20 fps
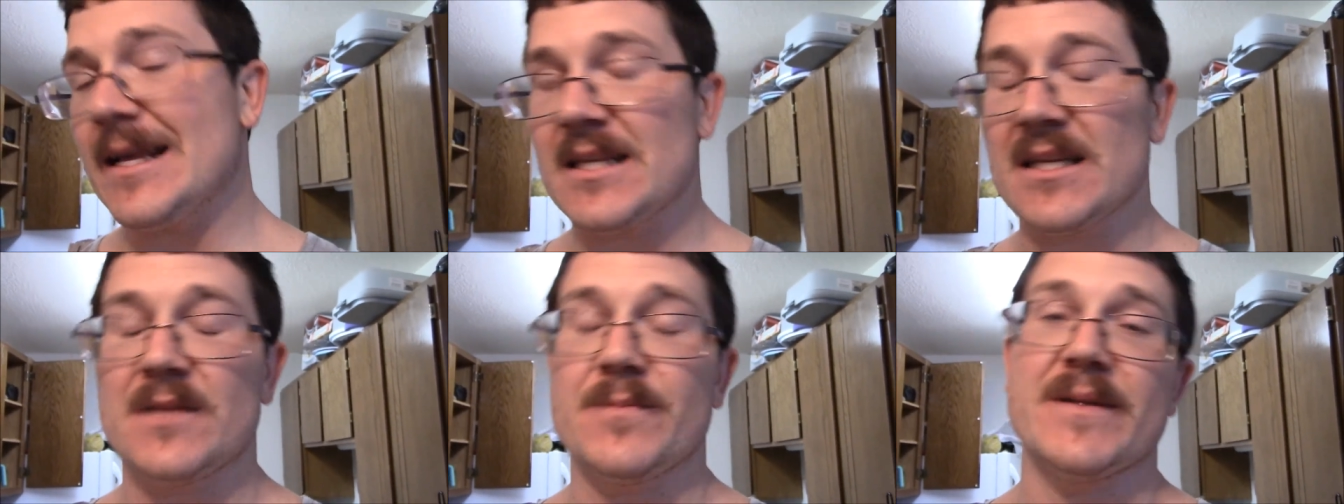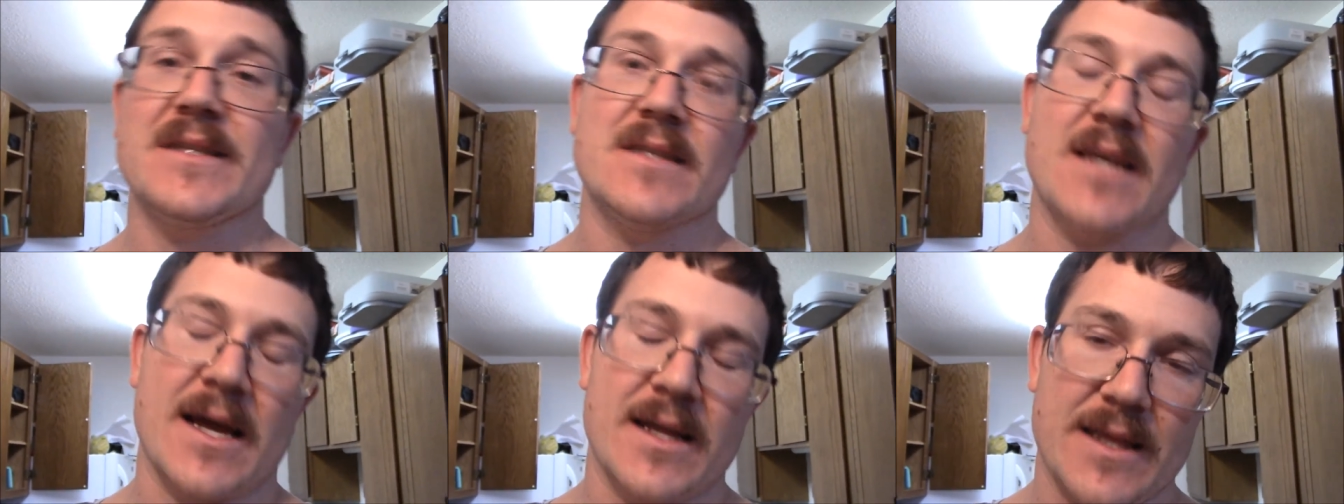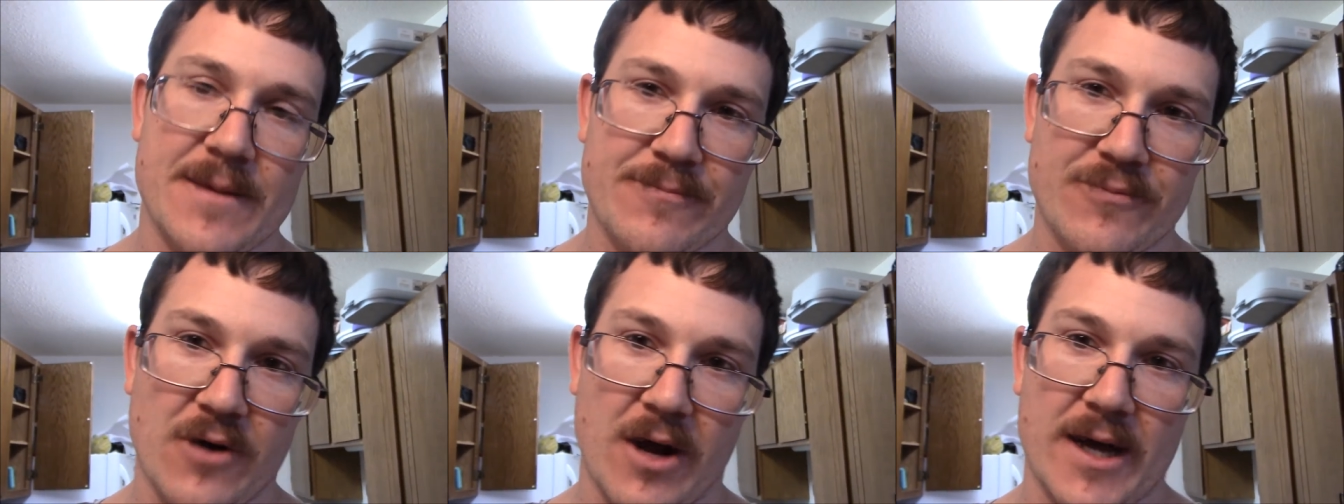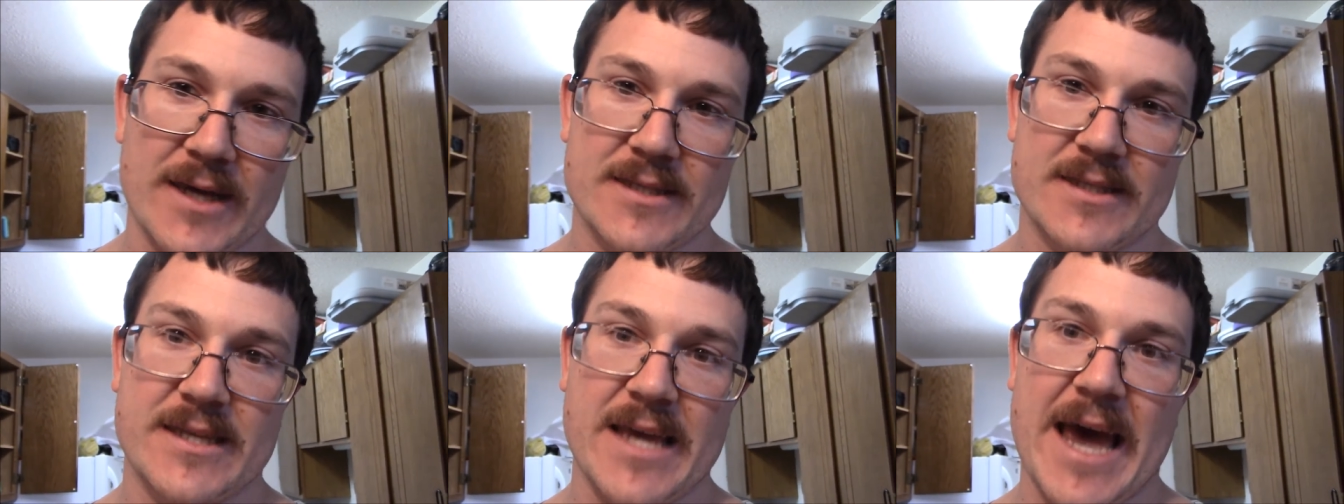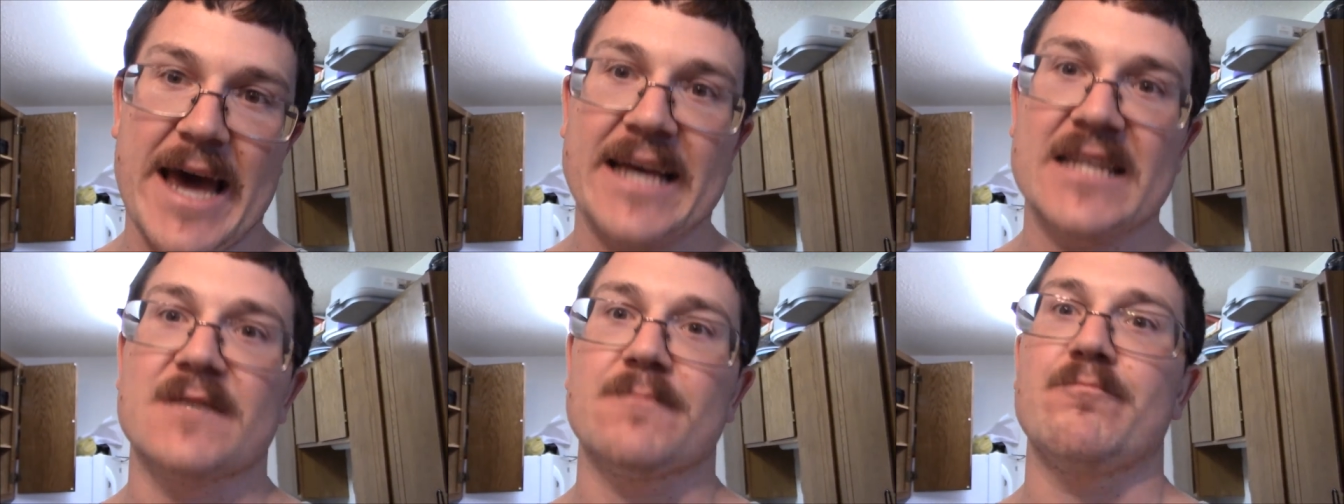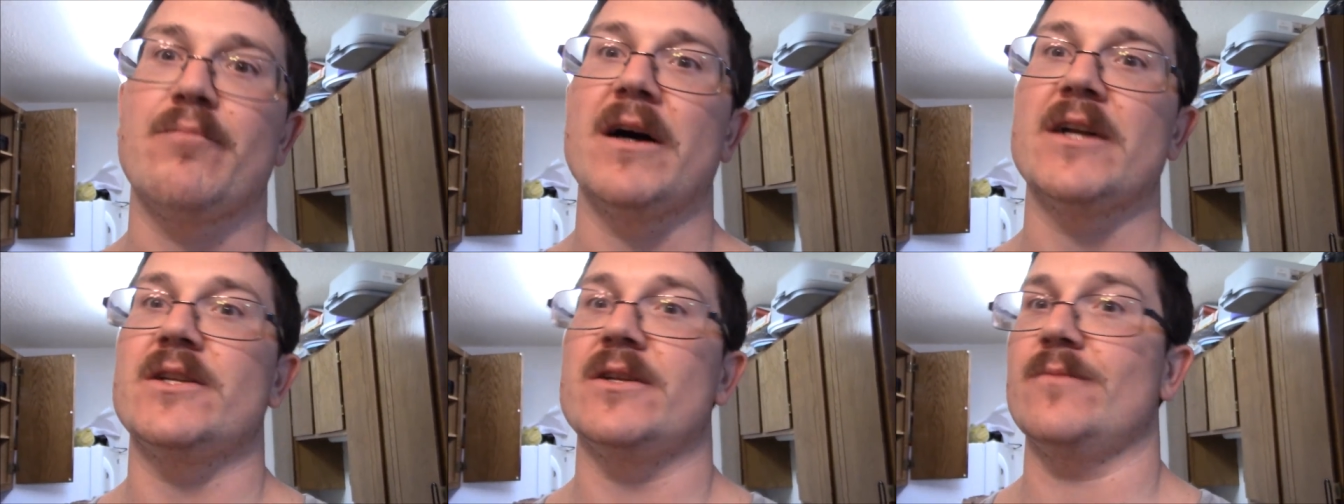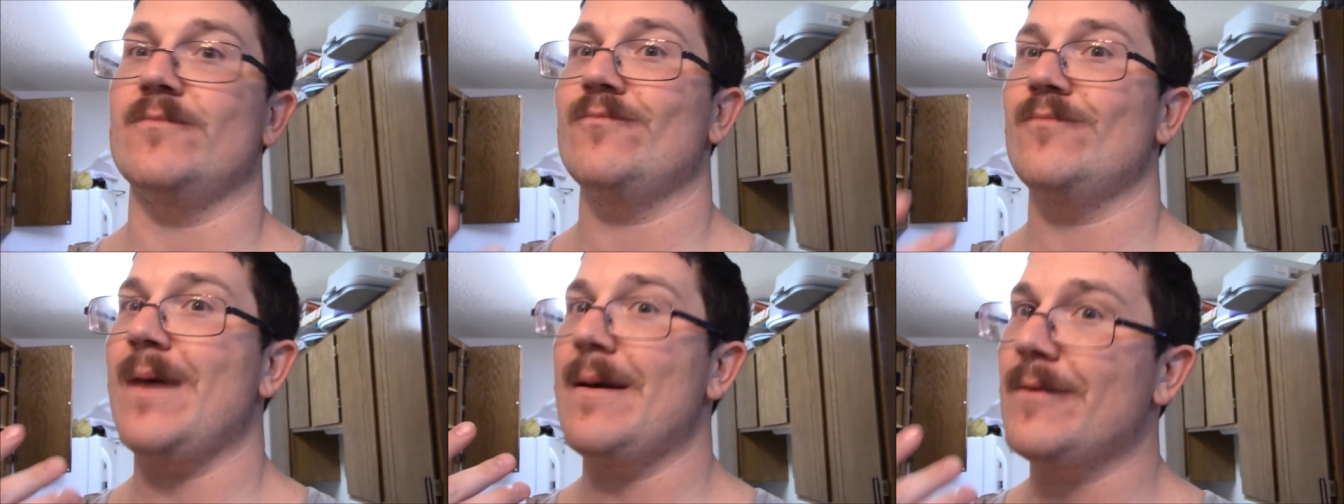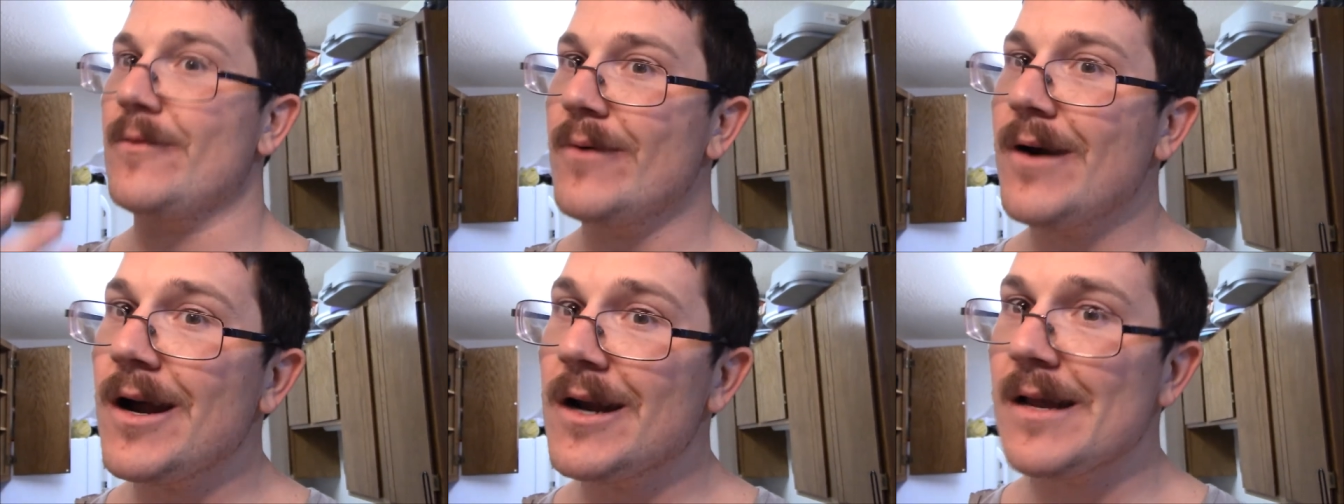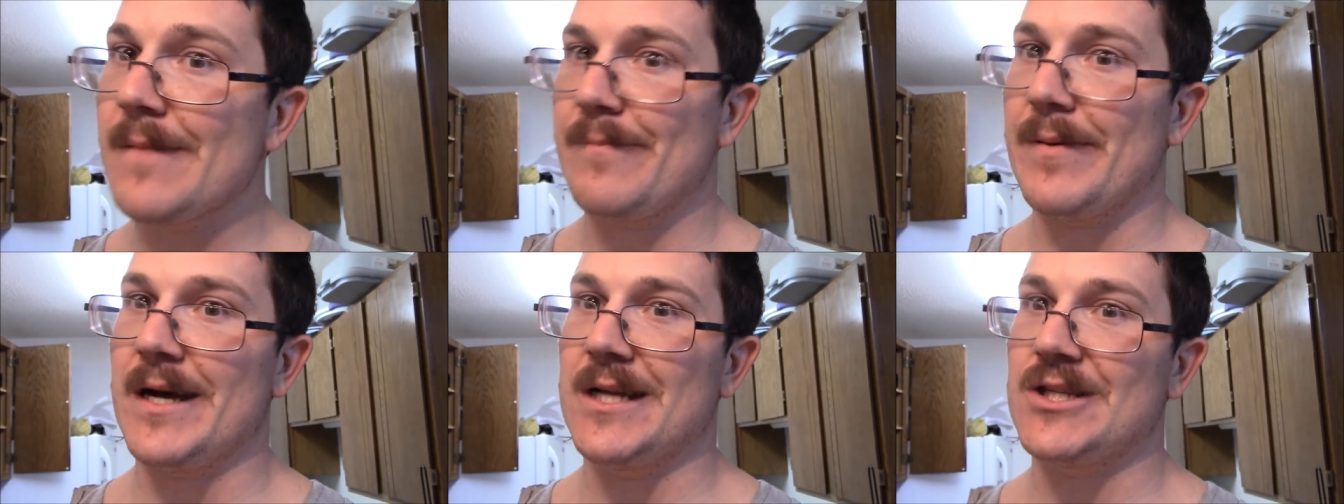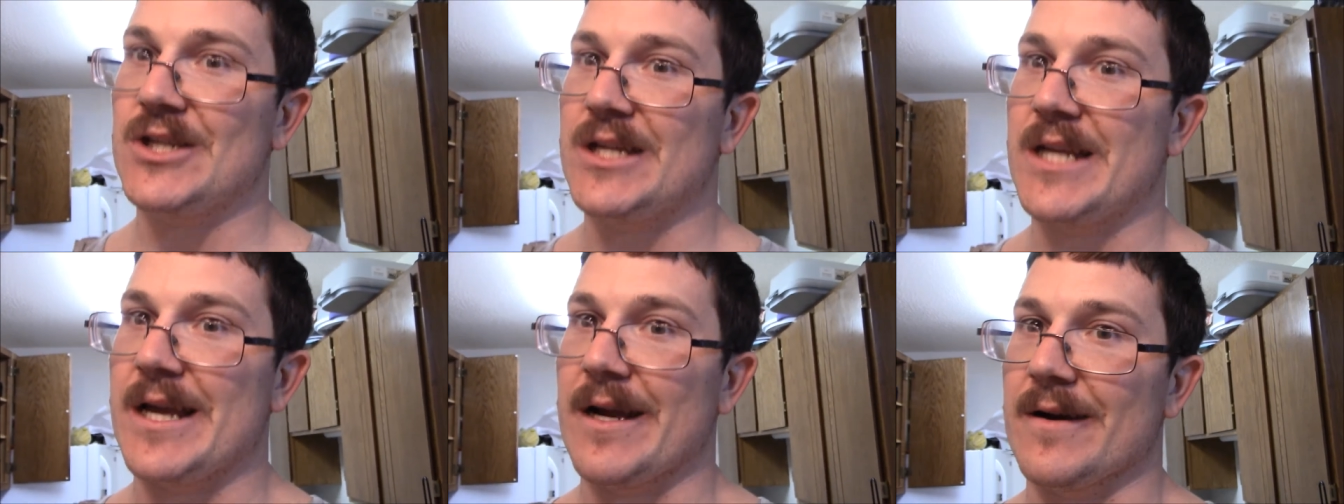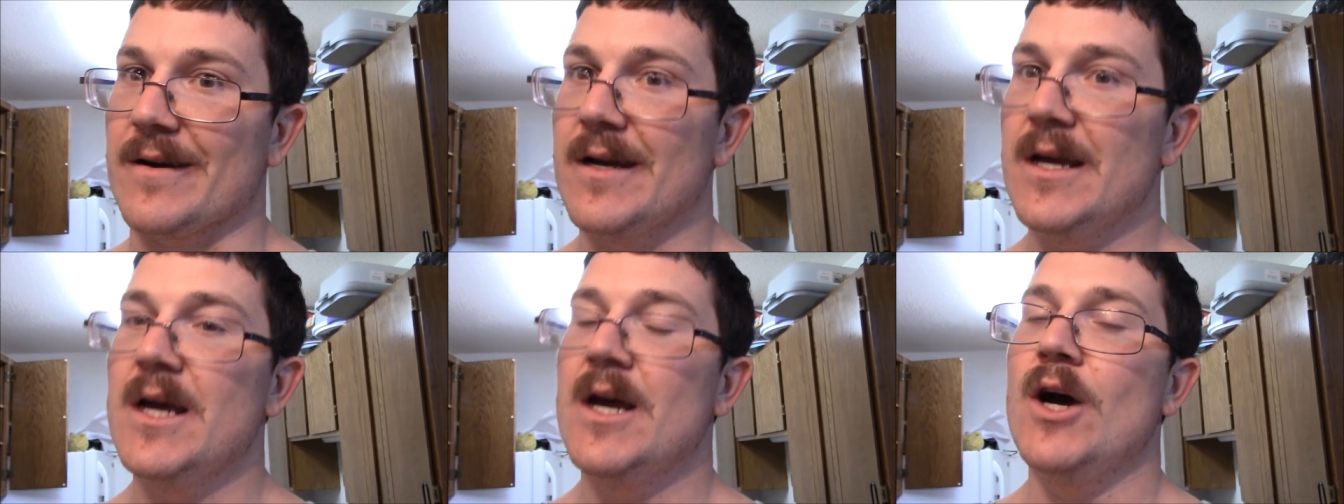it's been slightly processed, but remember, we're on a budget here.